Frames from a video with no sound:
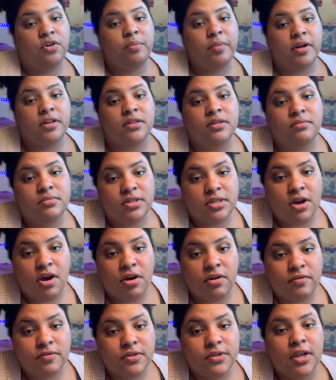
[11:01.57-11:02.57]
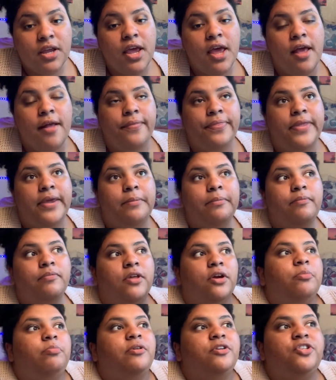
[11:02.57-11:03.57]
about themselves they
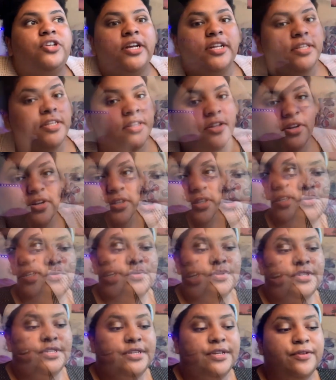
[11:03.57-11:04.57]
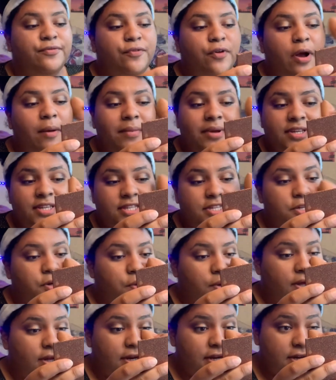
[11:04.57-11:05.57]
they're projecting their insecurity for all my single
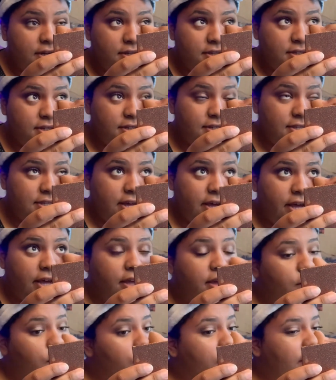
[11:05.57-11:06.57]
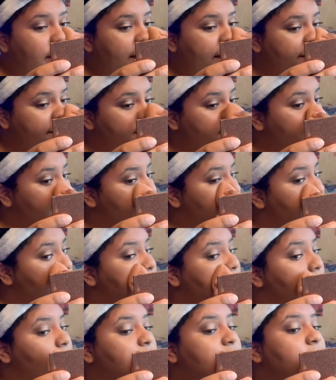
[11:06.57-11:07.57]
honeys is that what i've been
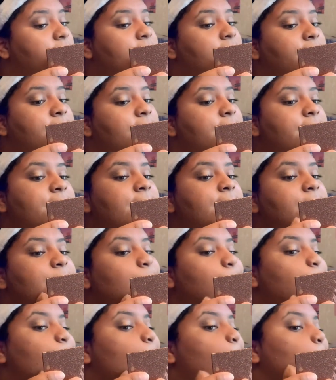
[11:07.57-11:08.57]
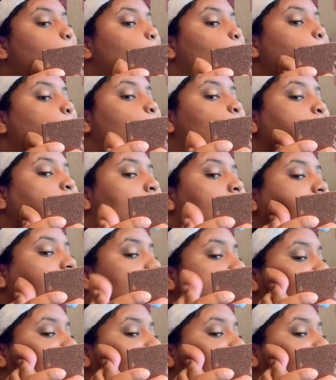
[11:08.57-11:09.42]
learning is